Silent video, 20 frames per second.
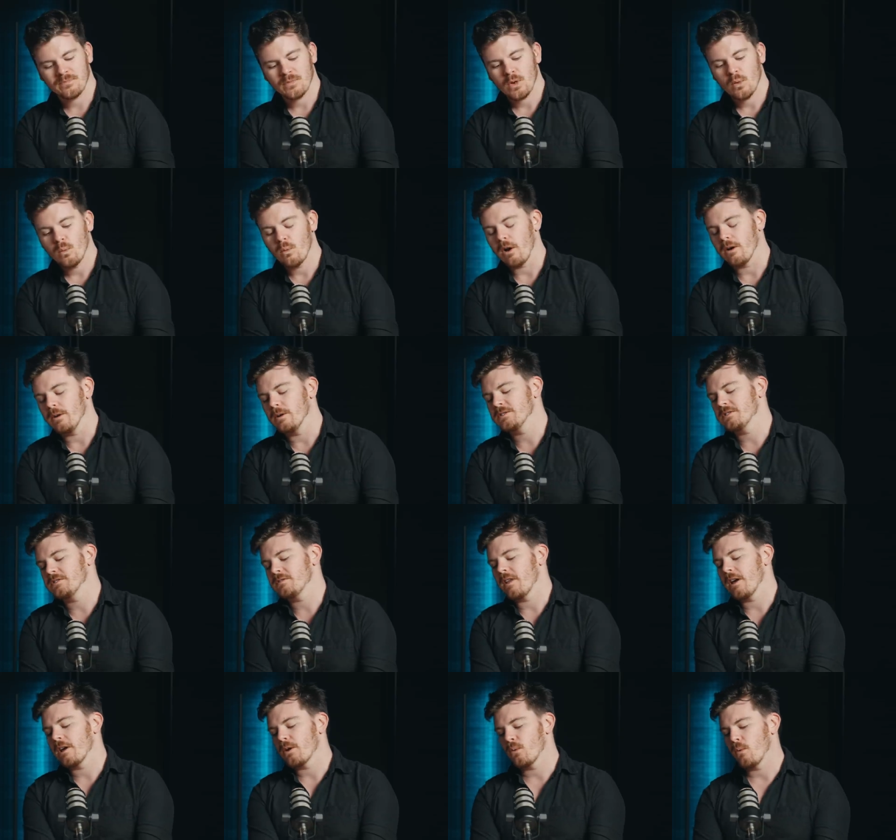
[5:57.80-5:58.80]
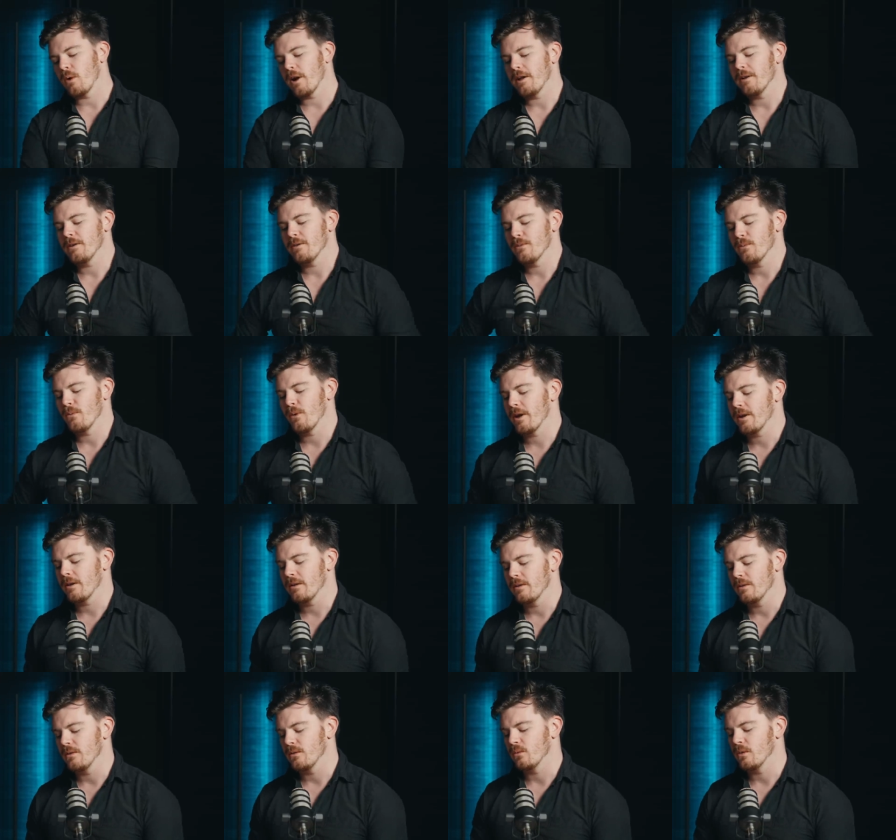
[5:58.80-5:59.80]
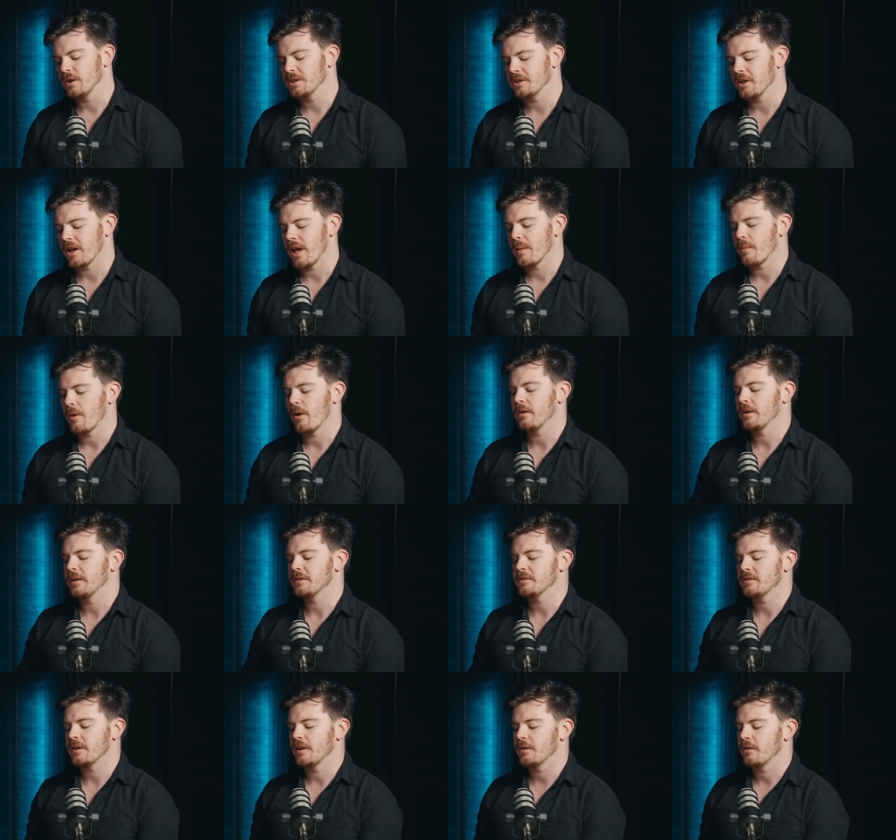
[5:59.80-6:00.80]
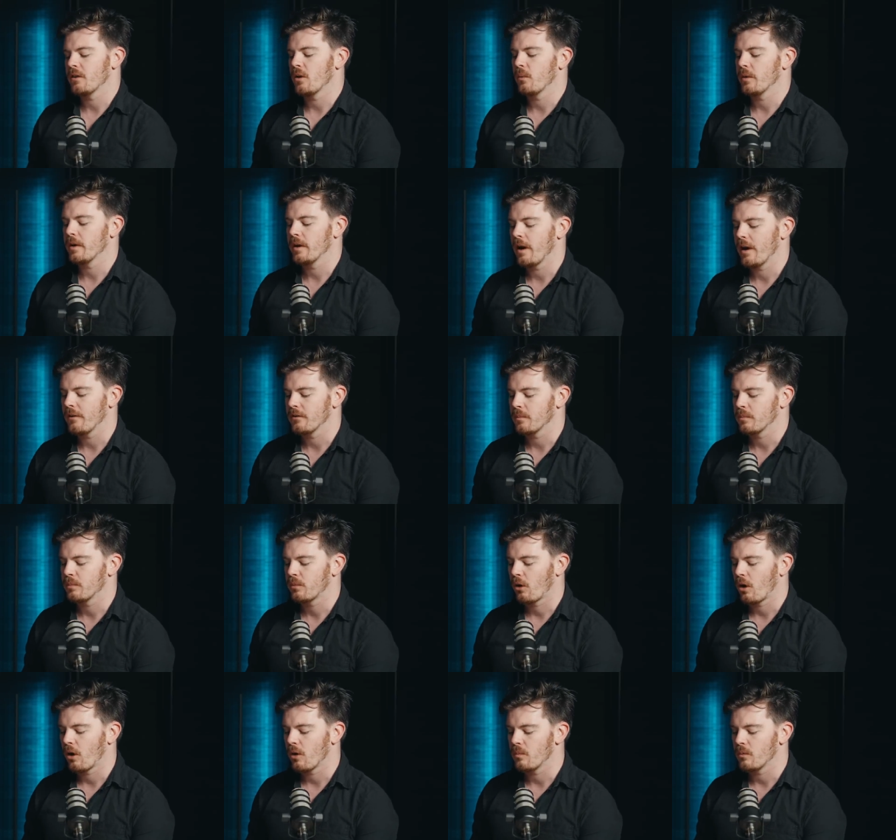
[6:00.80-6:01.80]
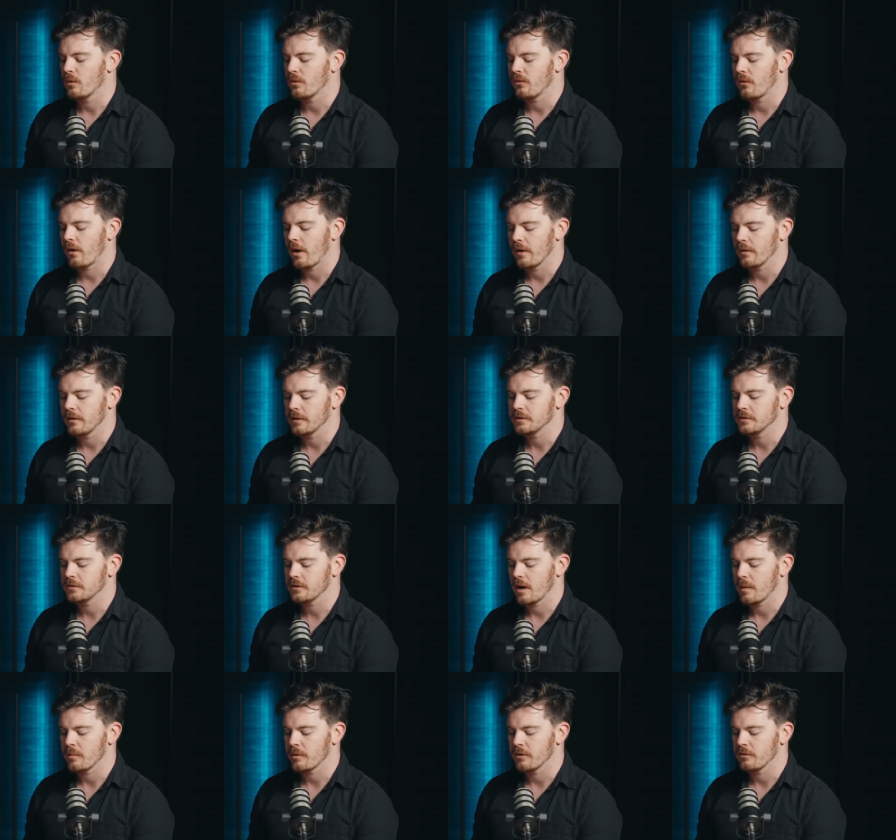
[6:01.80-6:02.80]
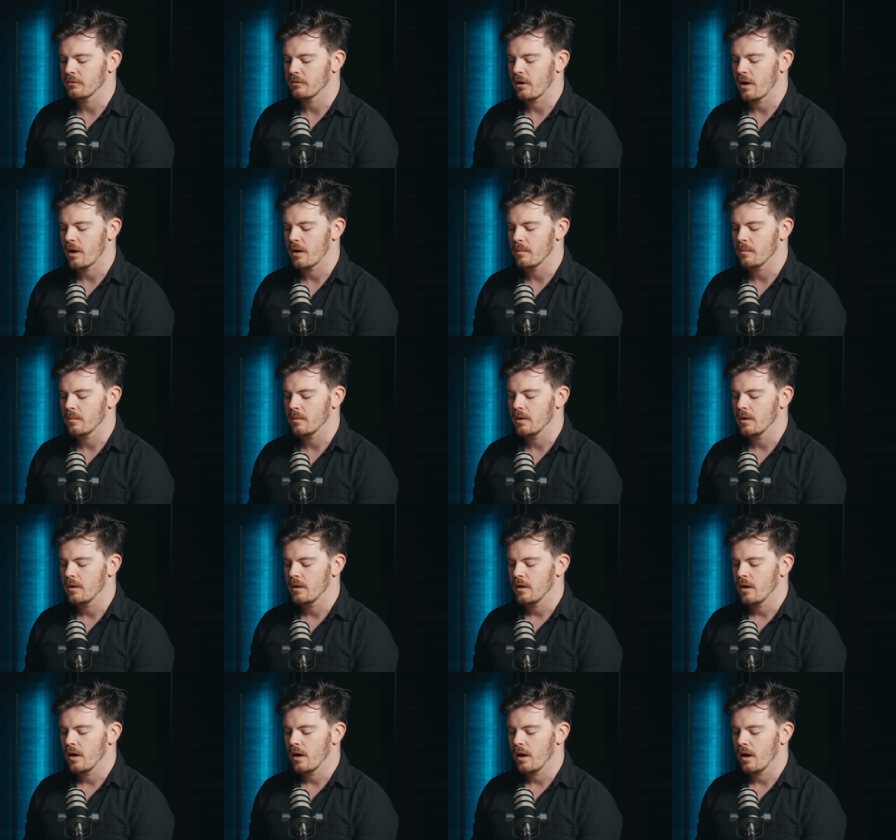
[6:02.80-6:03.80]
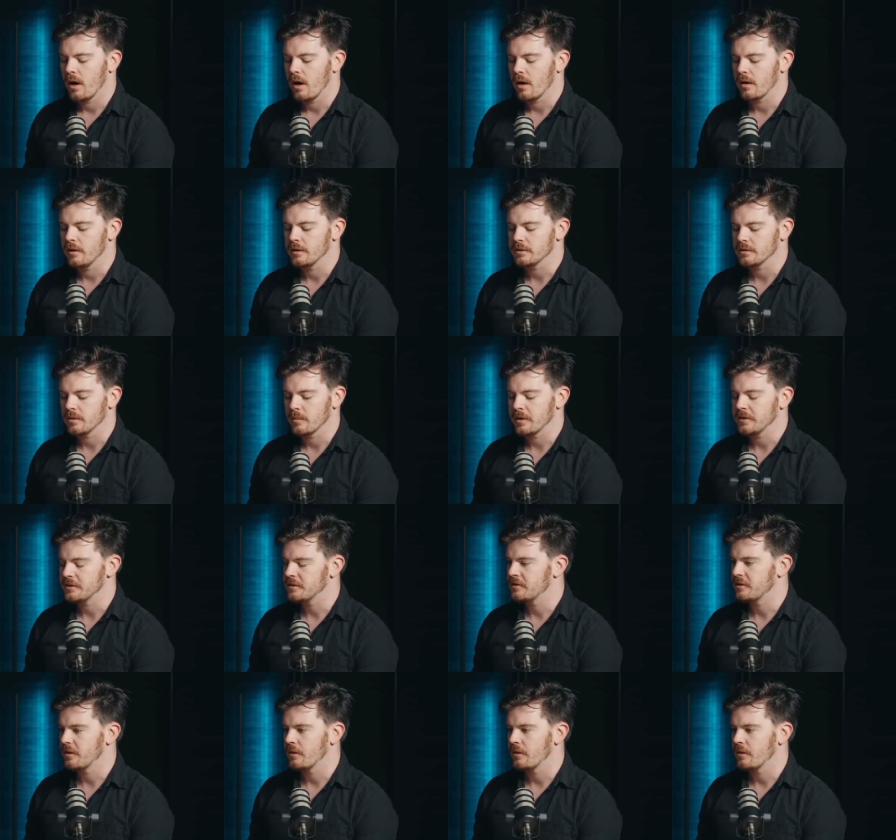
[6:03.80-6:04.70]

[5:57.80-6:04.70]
well, it's like when when Rishi came out and he said, you know, we have a problem with violence coming from uh, Islamists